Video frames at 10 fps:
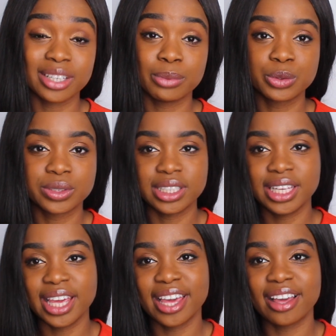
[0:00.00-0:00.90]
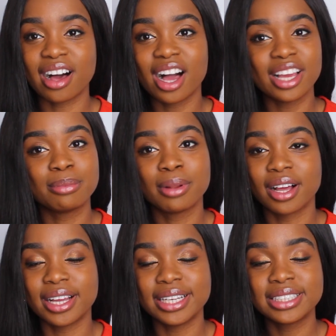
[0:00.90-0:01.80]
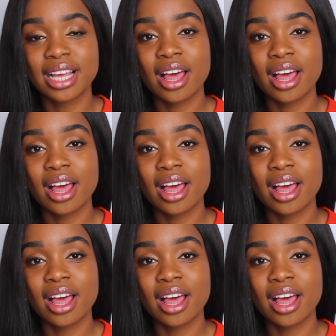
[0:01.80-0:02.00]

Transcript: which was the year I applied,